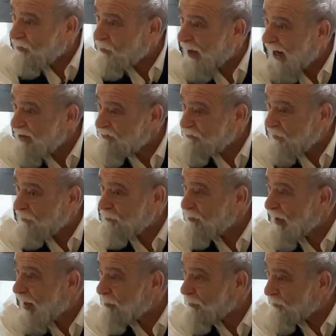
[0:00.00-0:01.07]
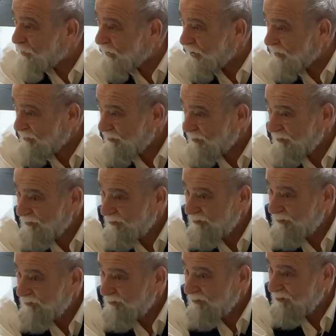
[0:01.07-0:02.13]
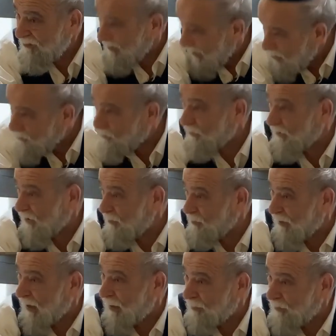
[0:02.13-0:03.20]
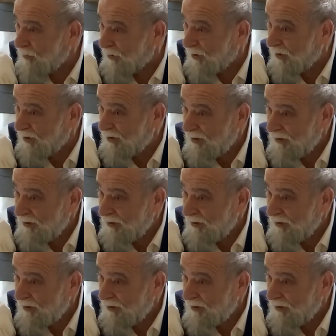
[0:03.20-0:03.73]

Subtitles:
and wives are property, literally property.